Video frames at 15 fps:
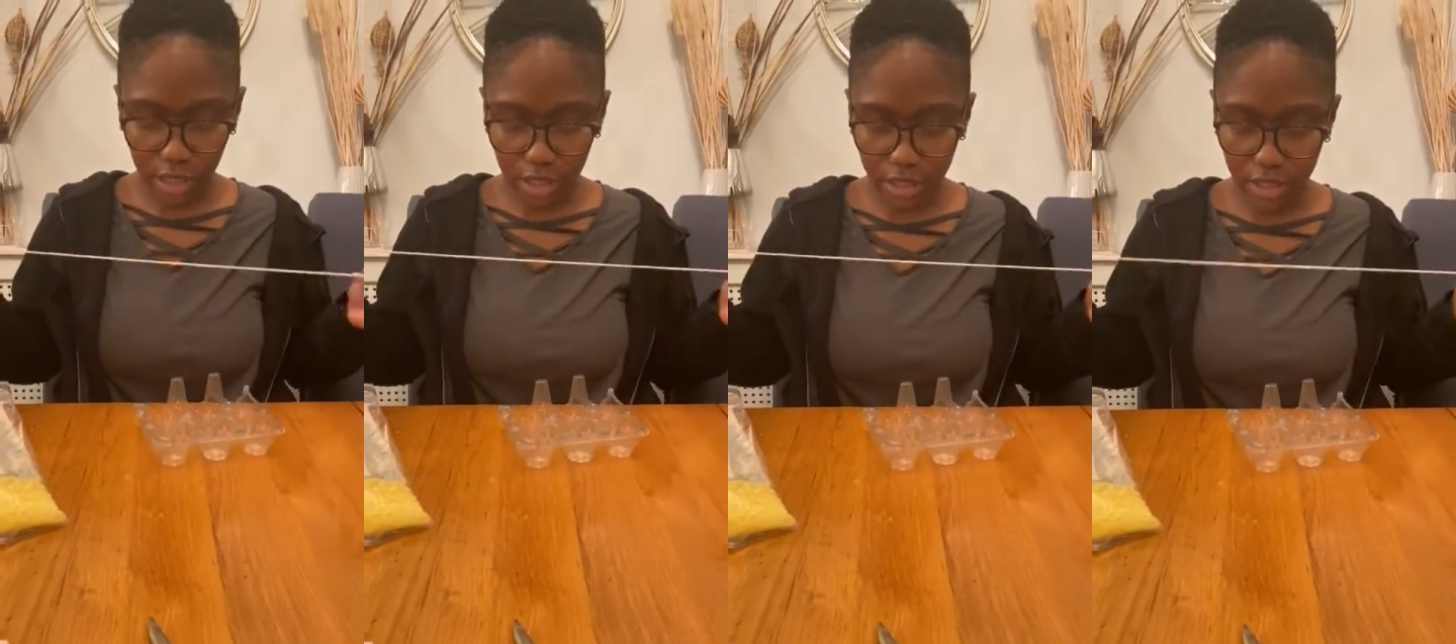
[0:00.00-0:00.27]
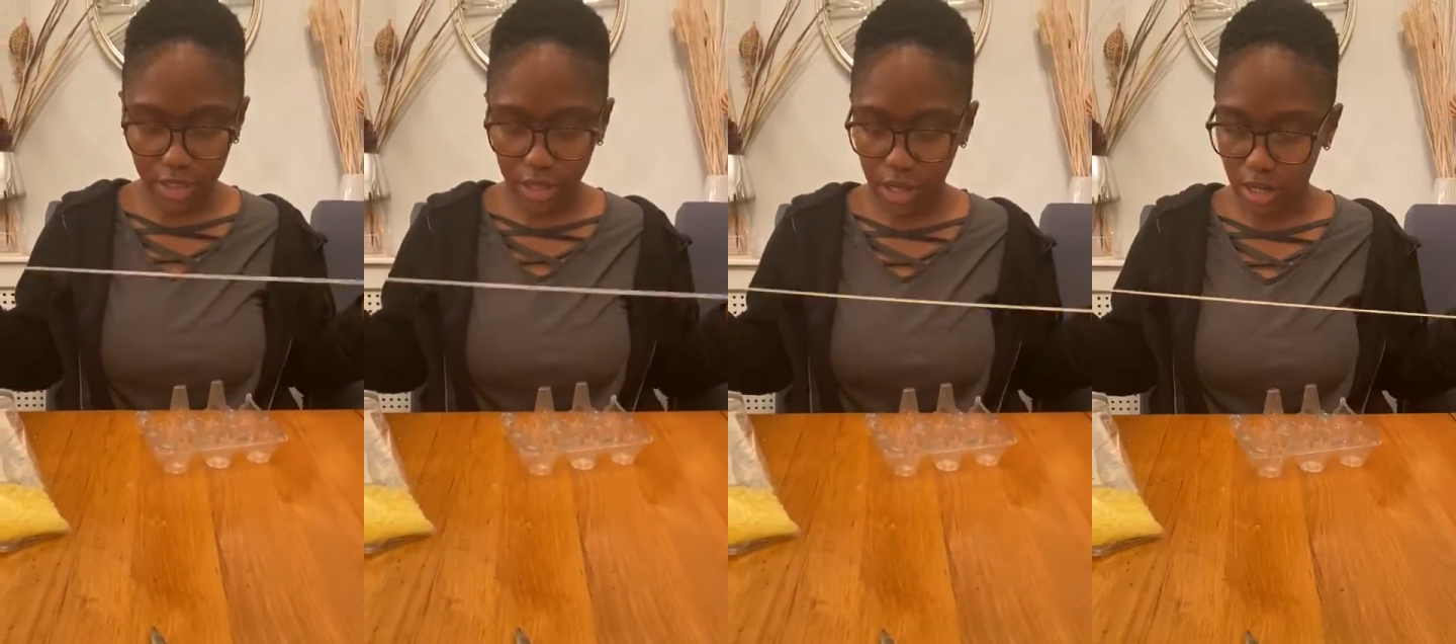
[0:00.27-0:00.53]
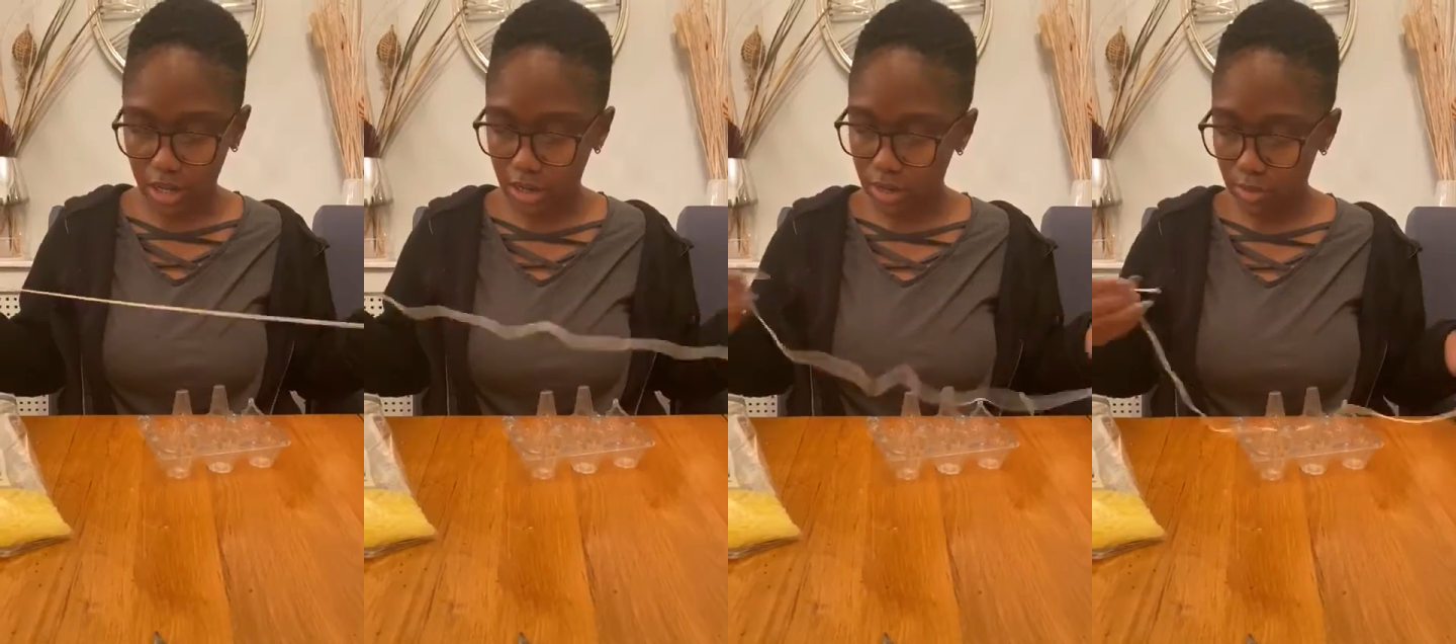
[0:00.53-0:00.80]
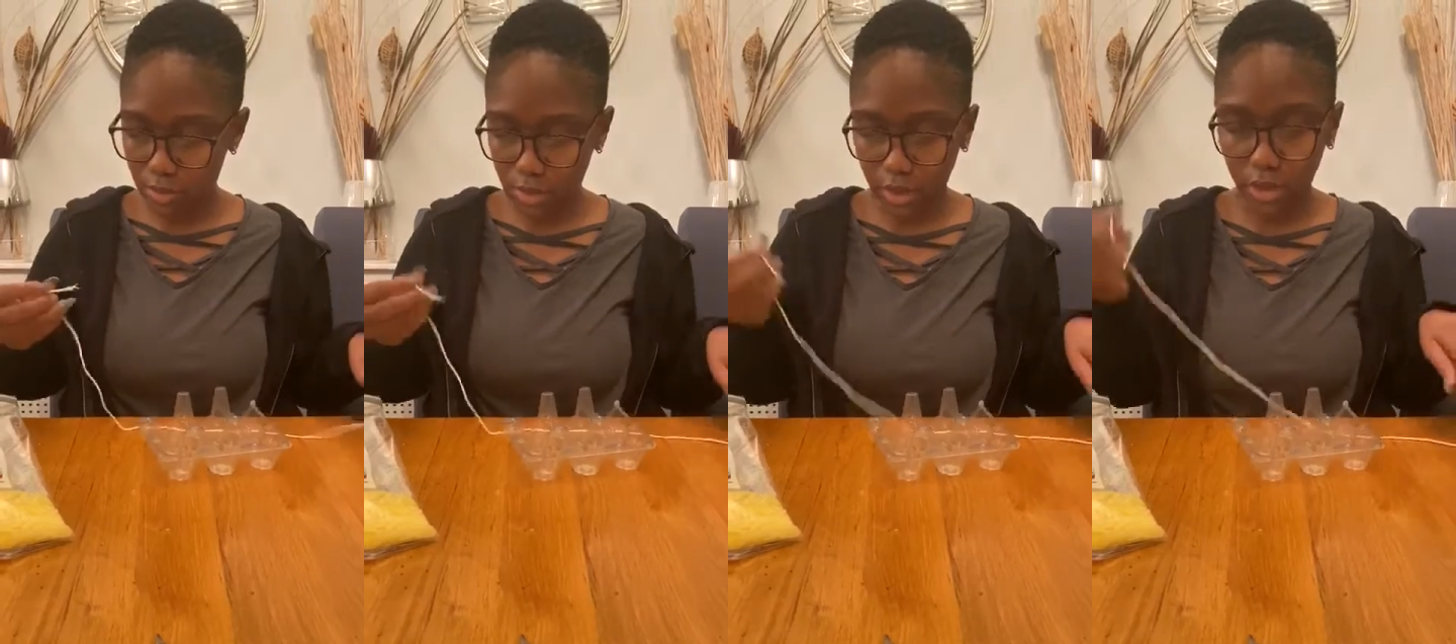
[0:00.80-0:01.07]
So
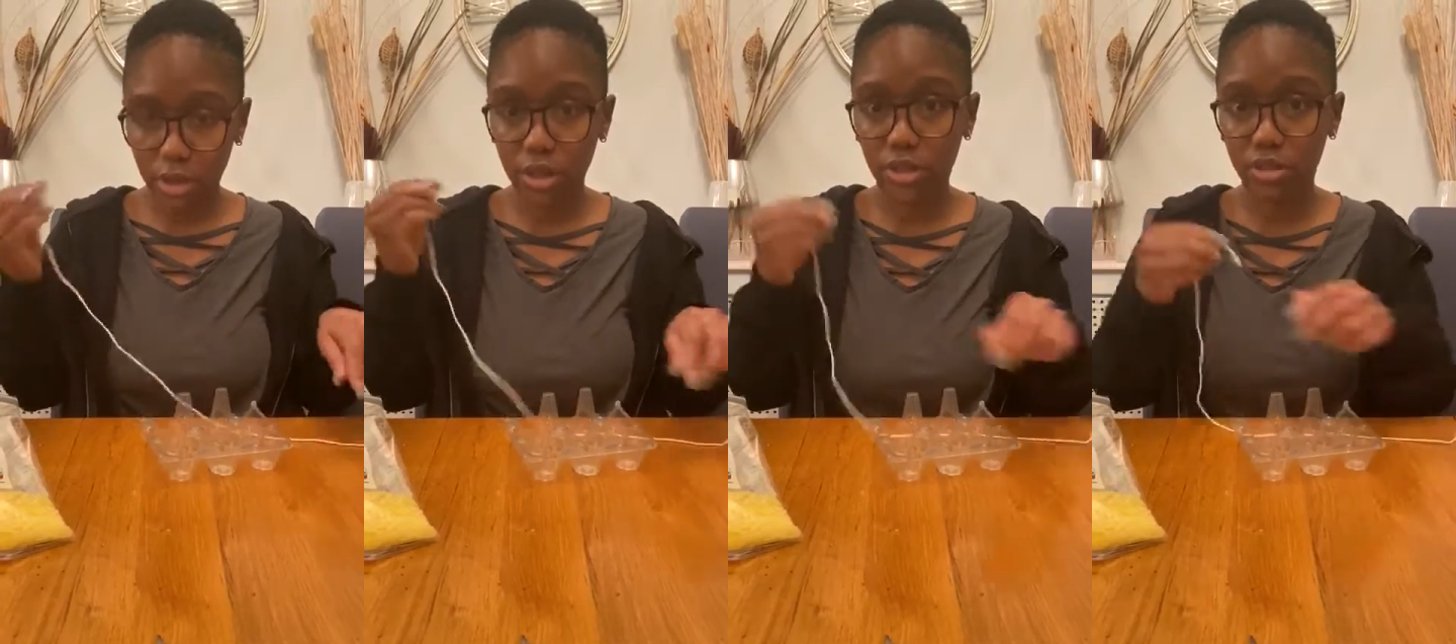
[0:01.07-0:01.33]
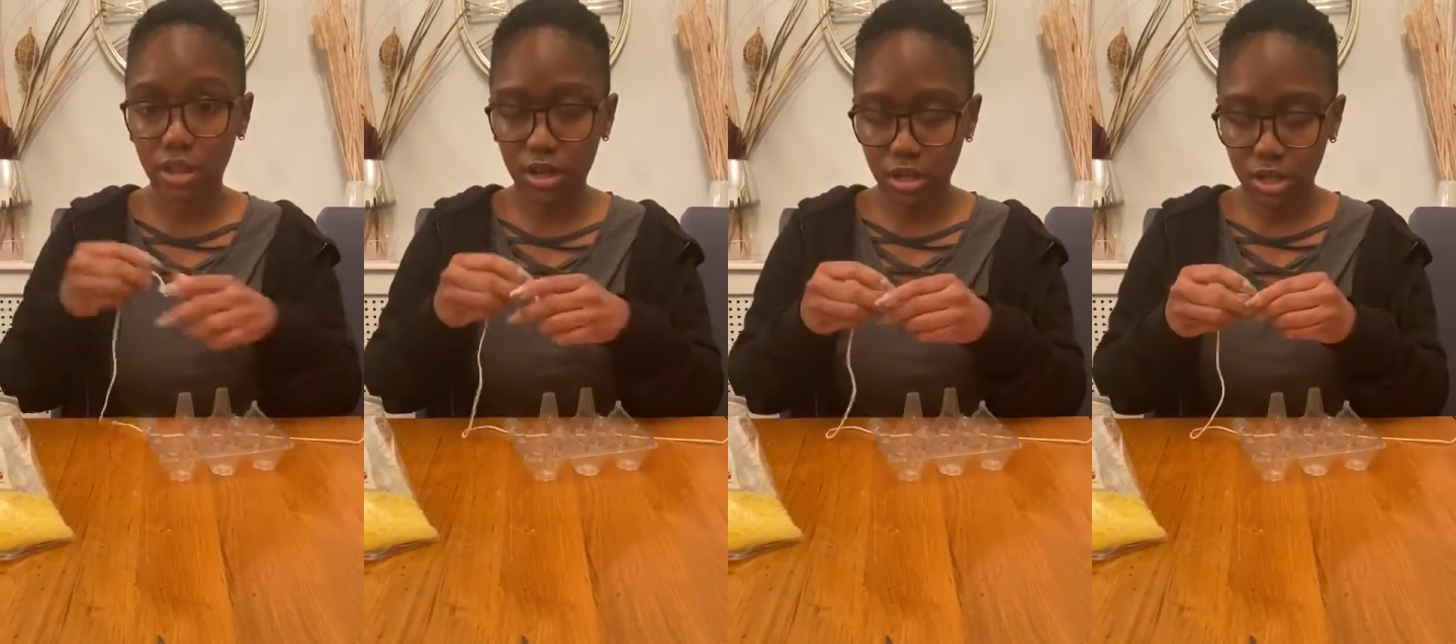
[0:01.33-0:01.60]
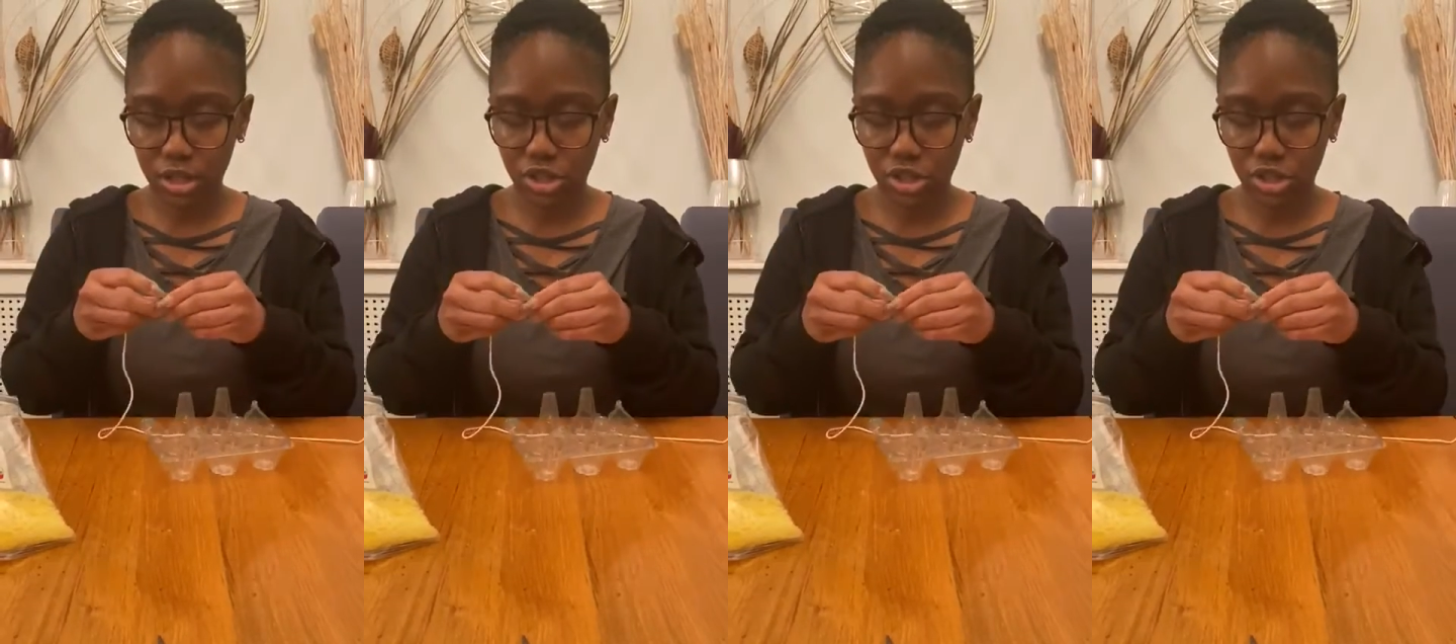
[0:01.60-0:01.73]
we're going to thread our